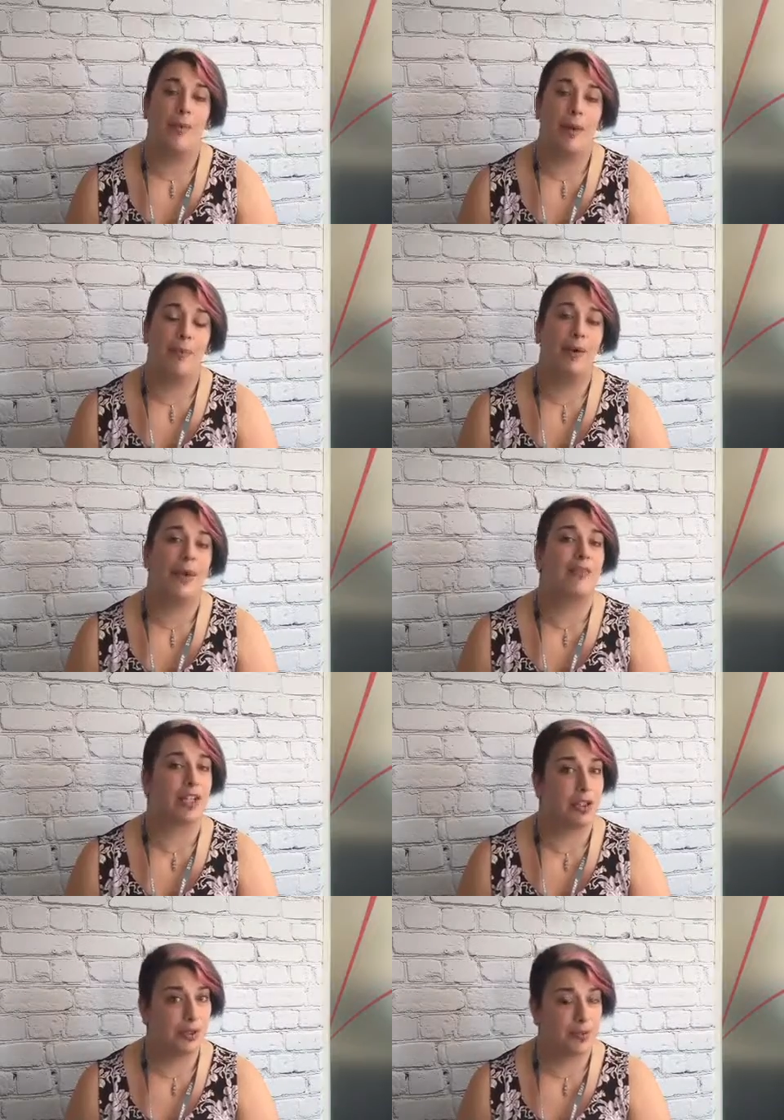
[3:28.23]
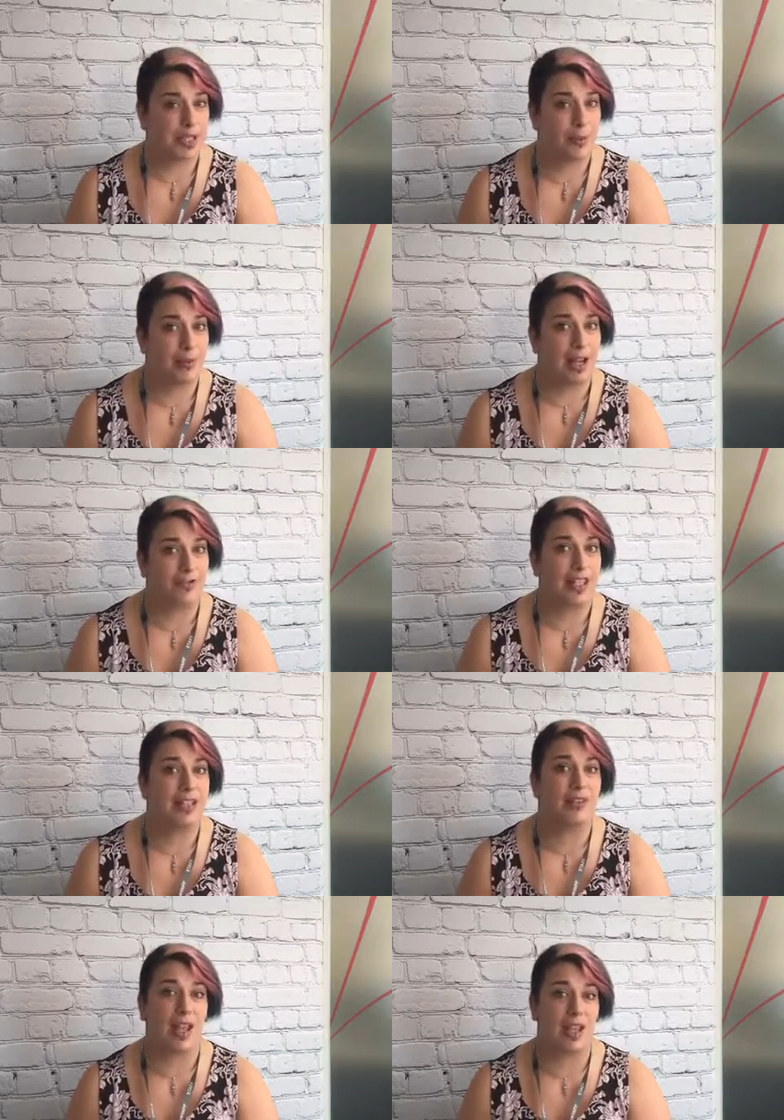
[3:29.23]
Remember, we have a useful template for
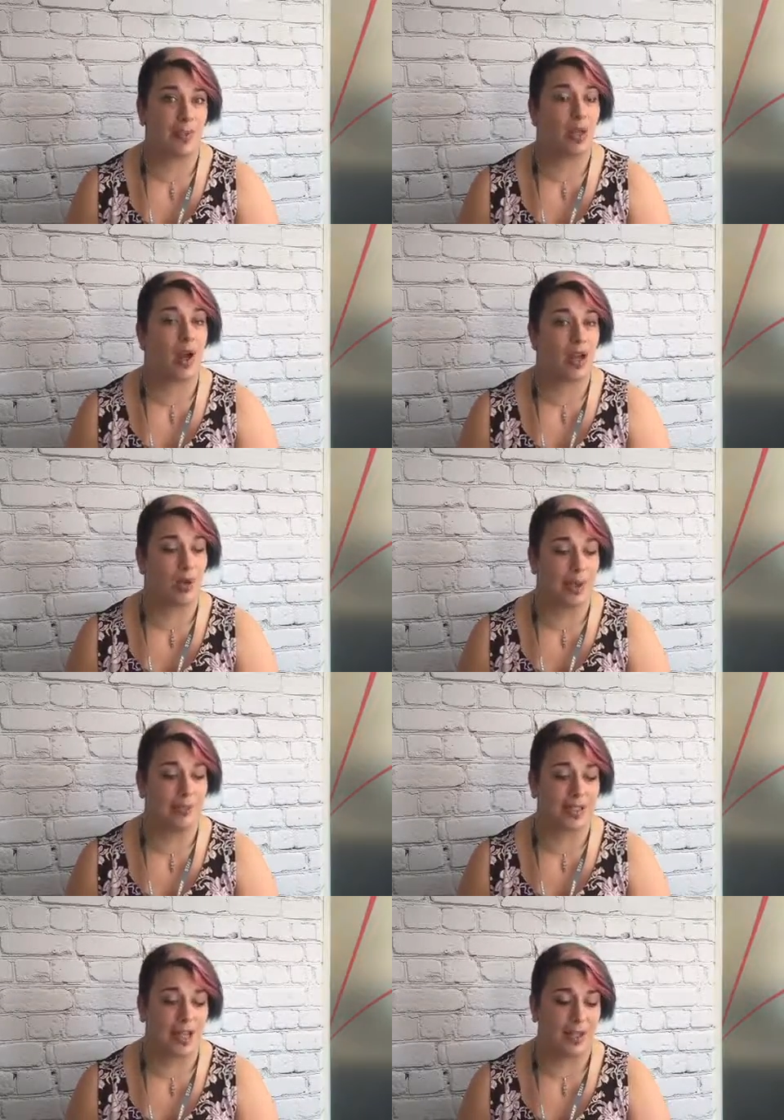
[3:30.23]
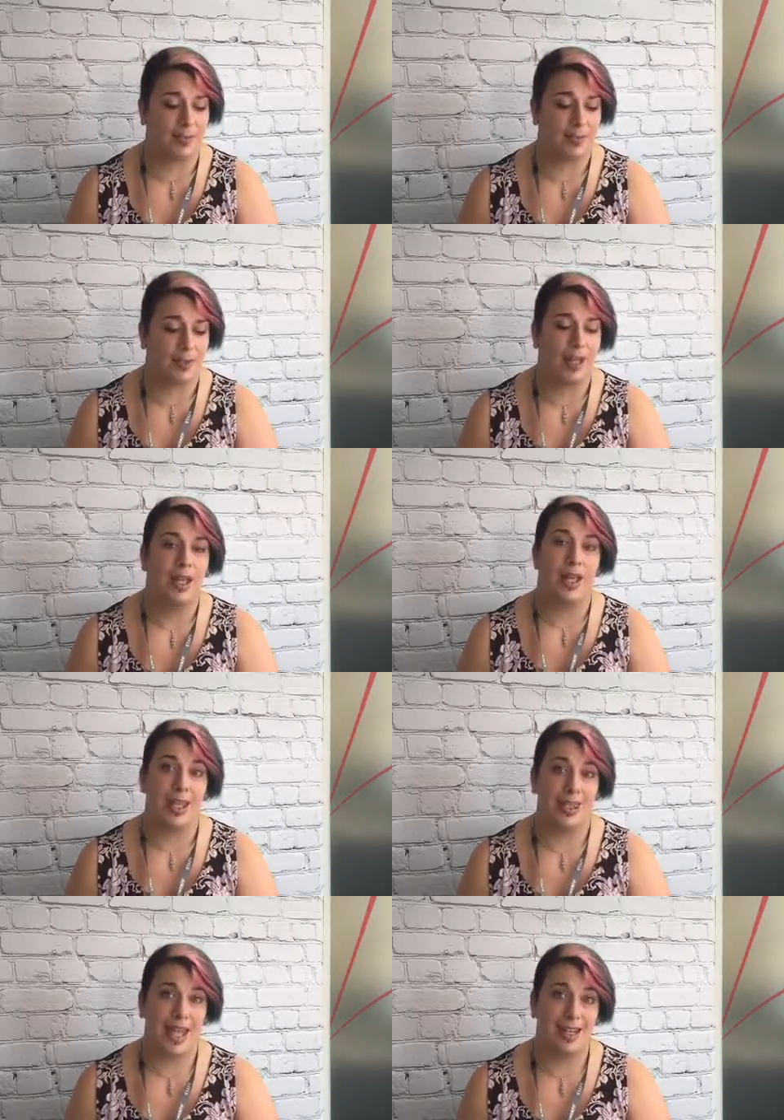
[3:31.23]
this available on our website.
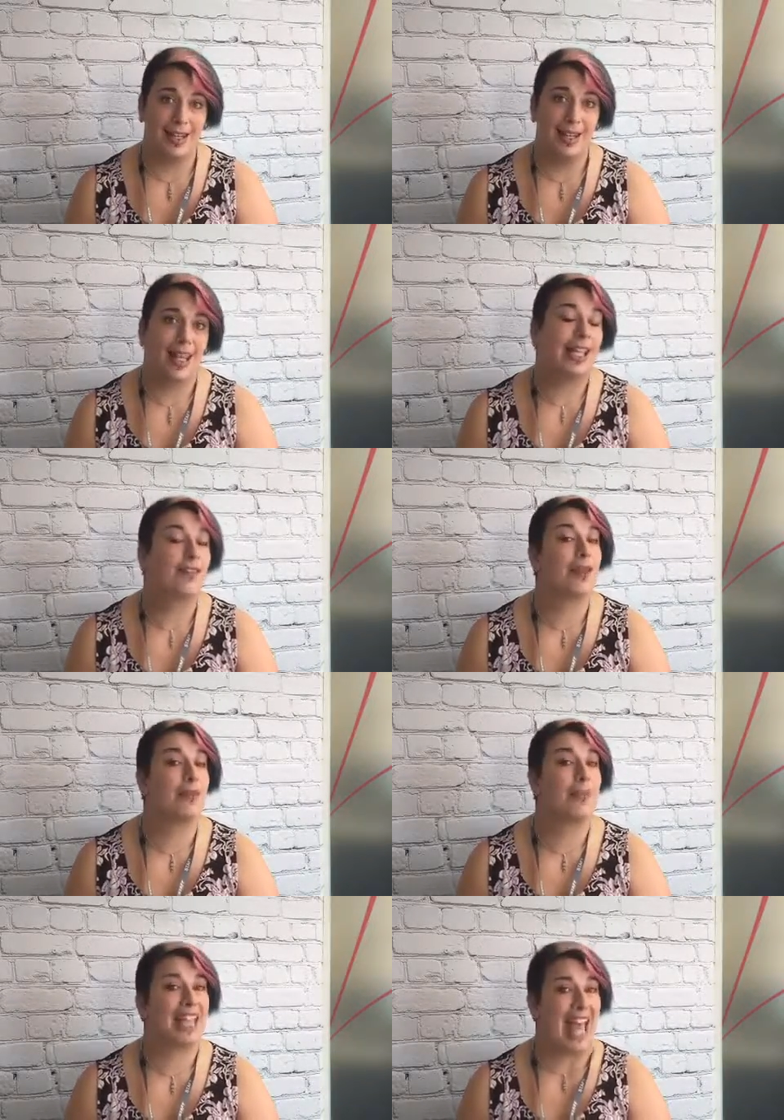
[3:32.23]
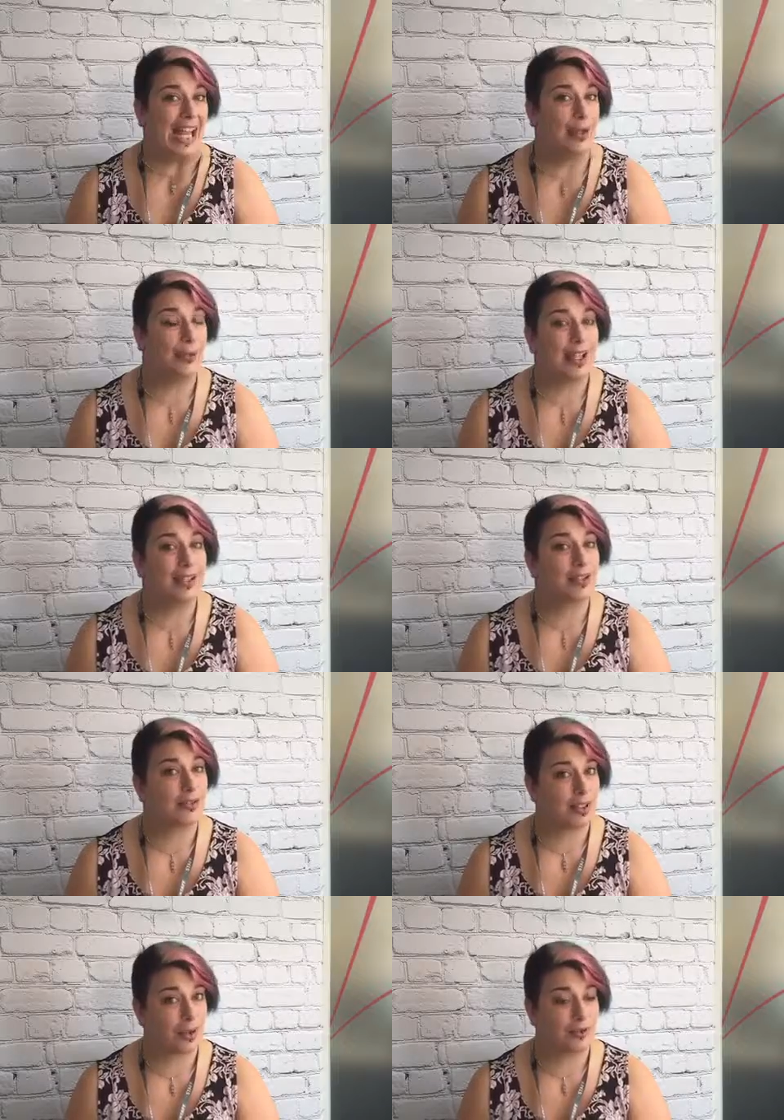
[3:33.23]
Then, give them up to 8 weeks to
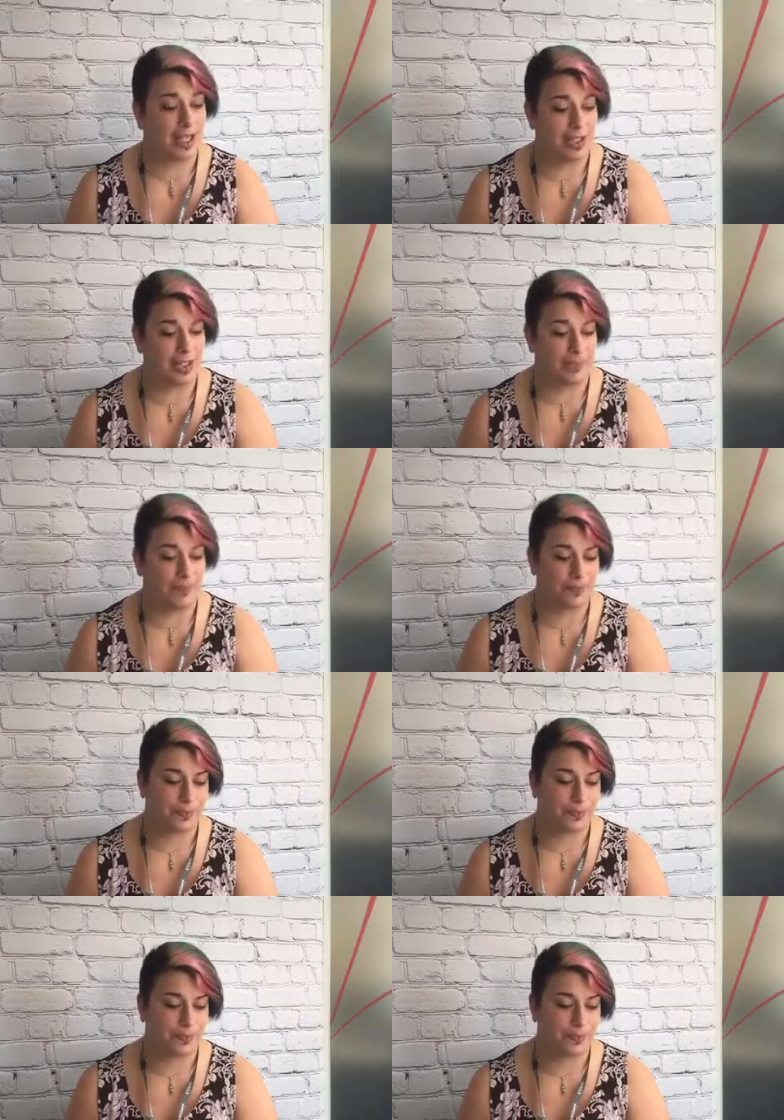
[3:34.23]
resolve the issue.